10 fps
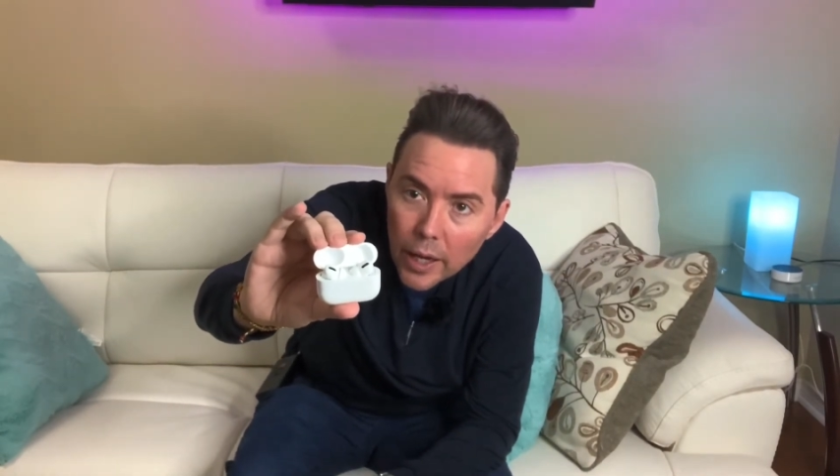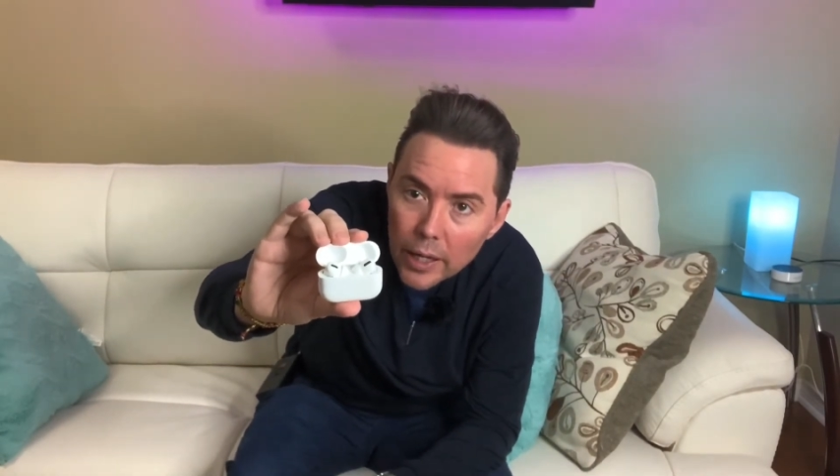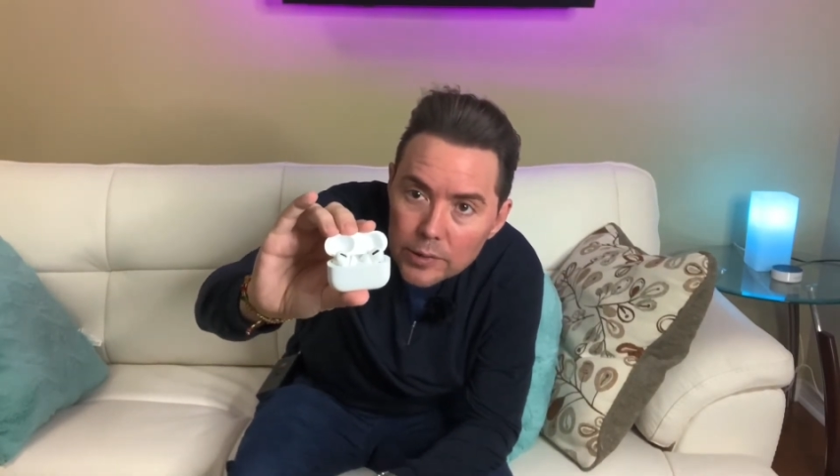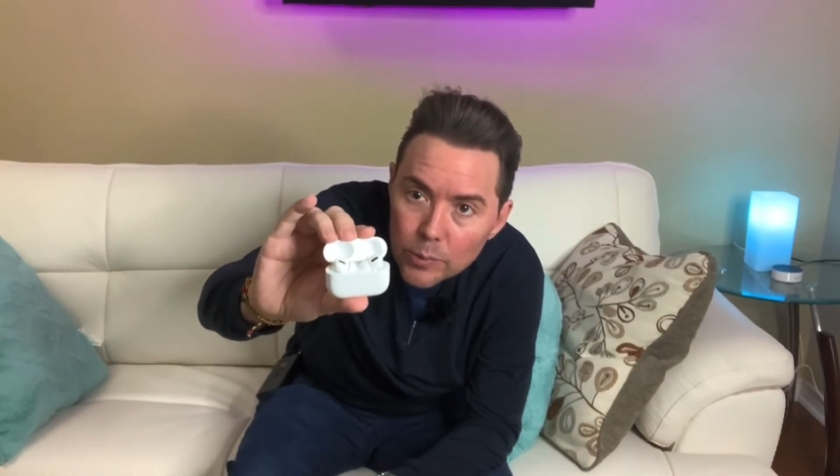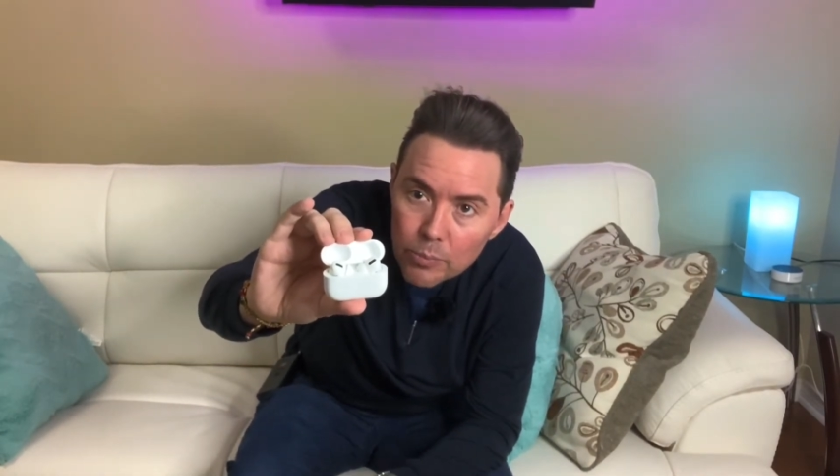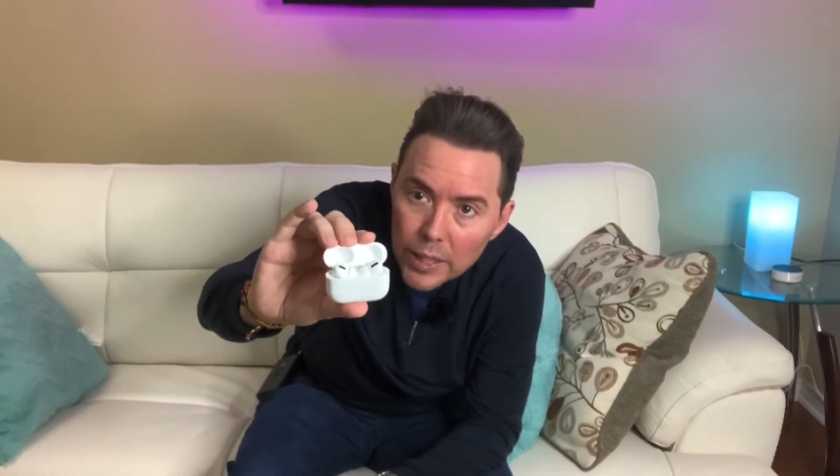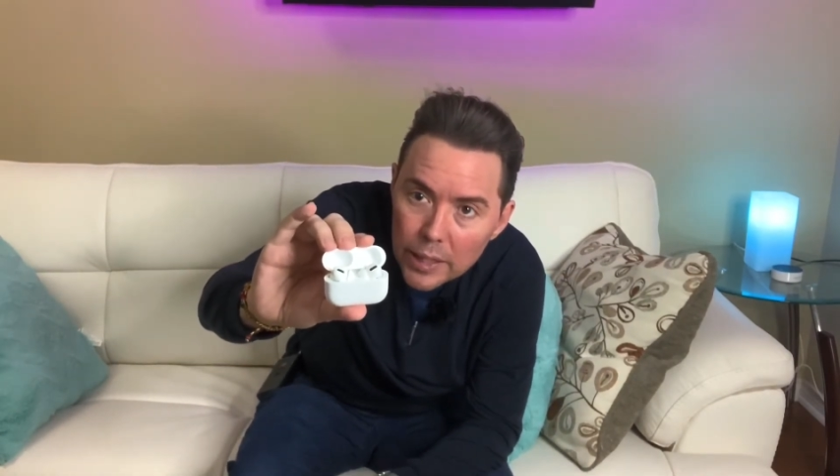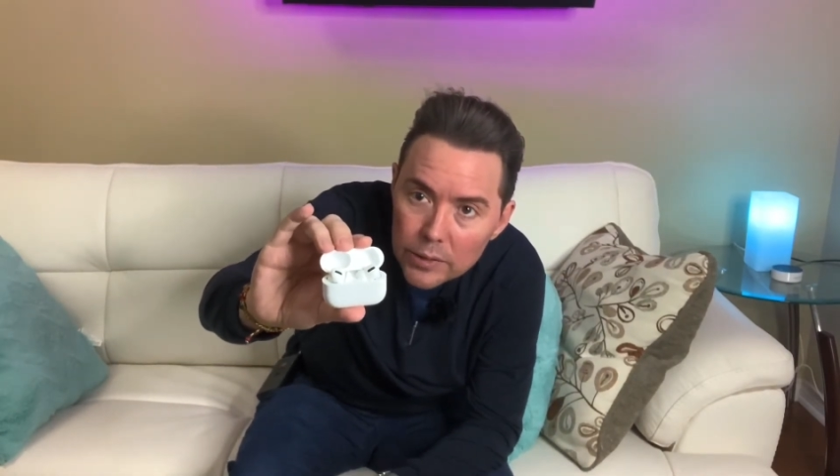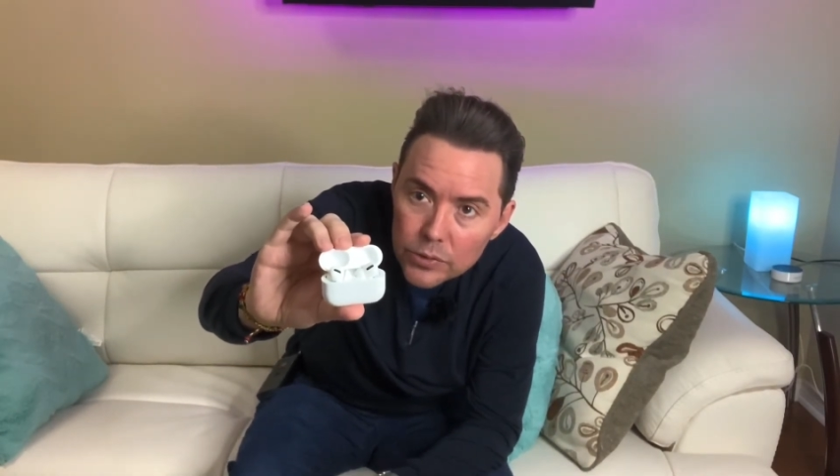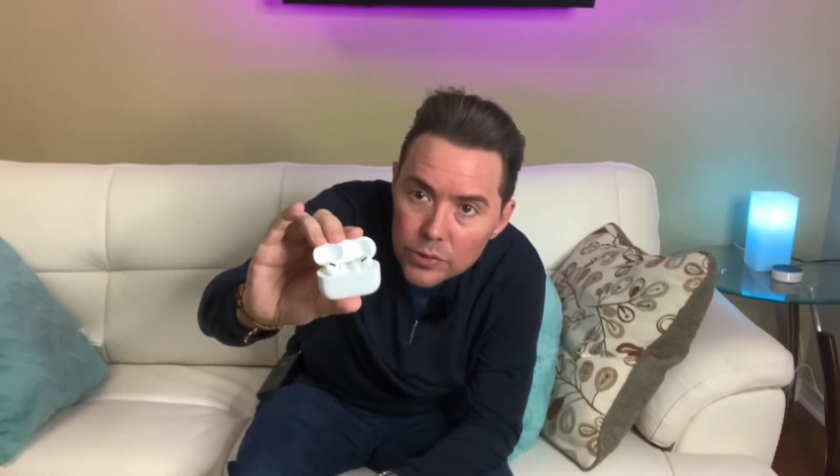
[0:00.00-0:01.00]
as a
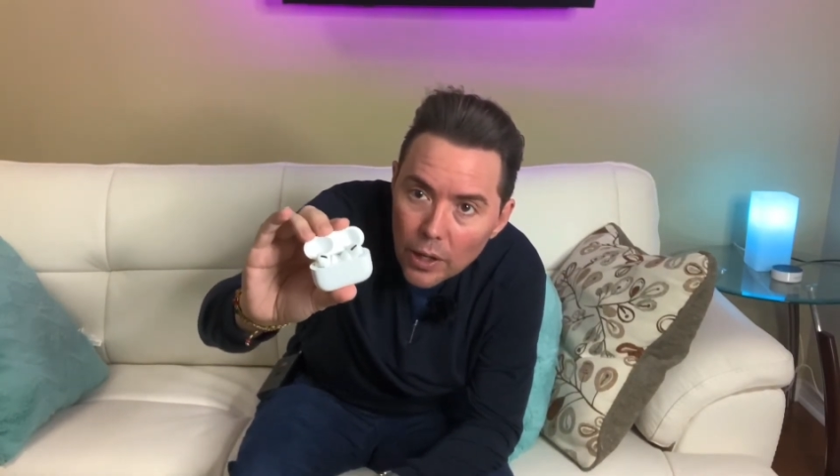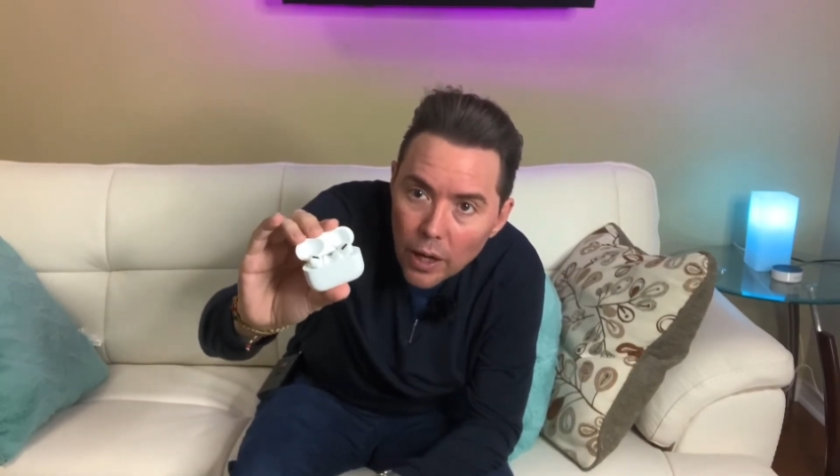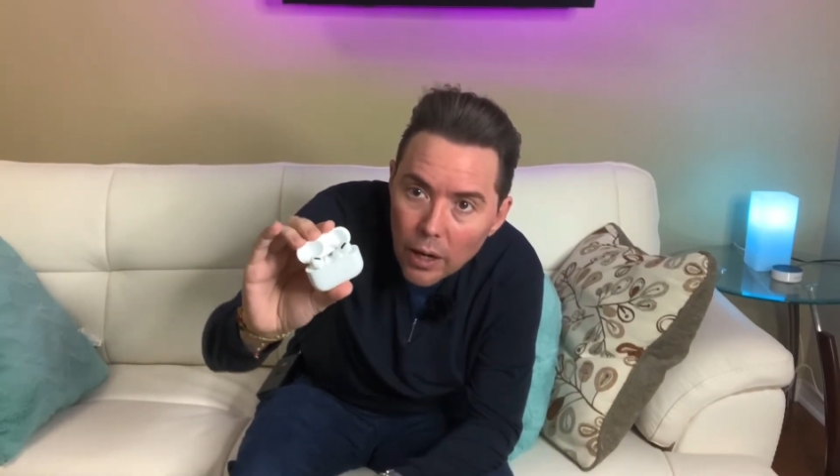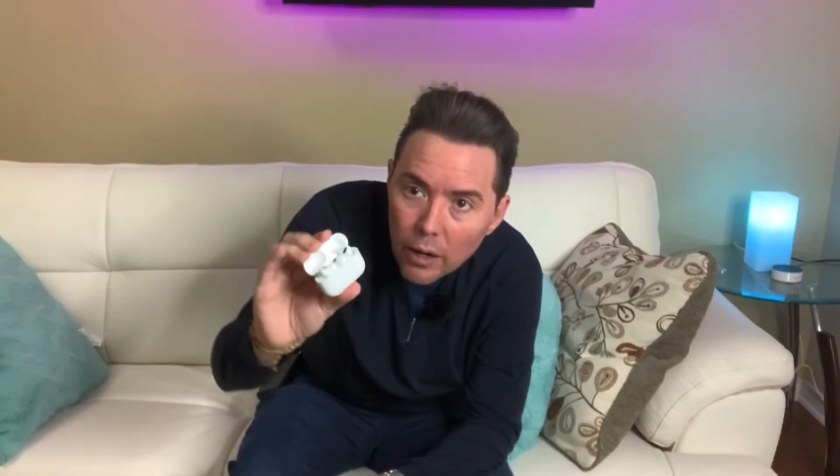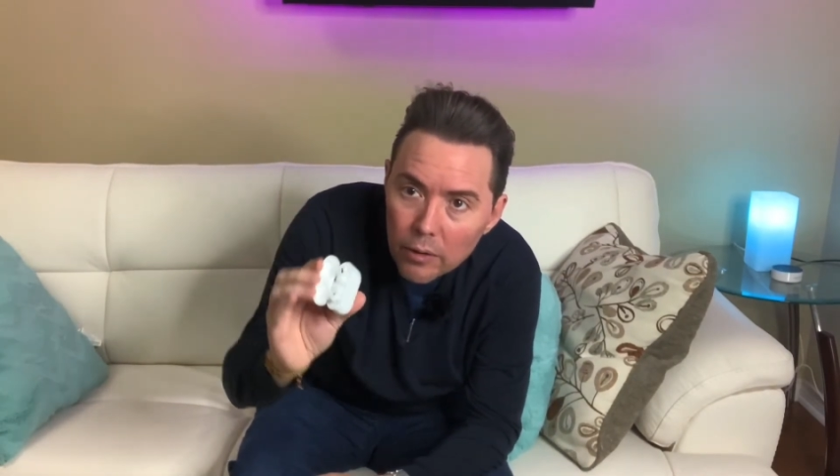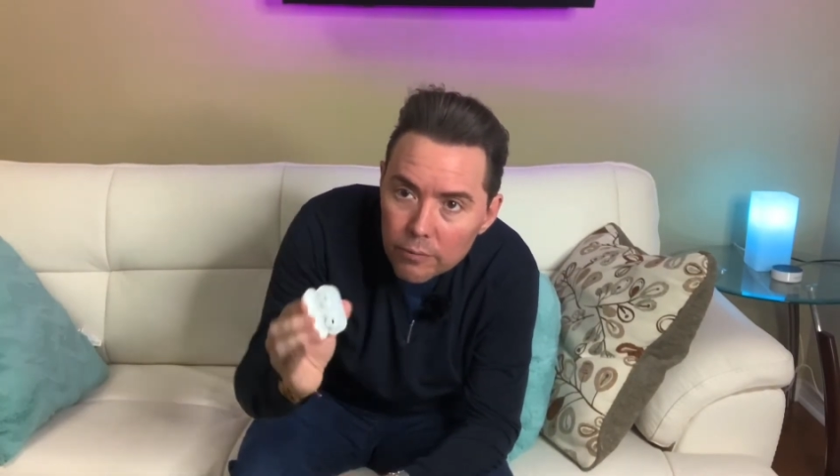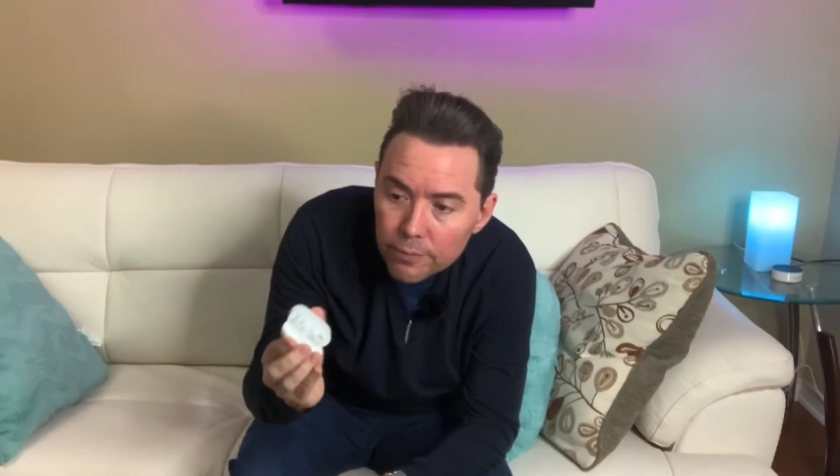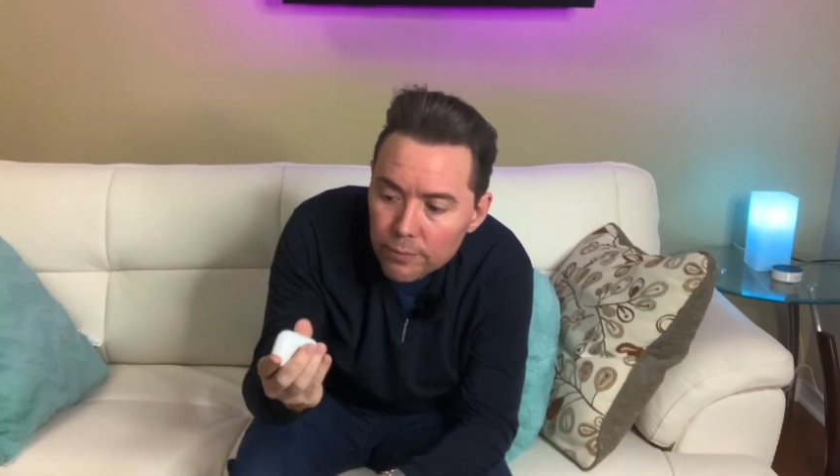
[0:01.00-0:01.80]
means of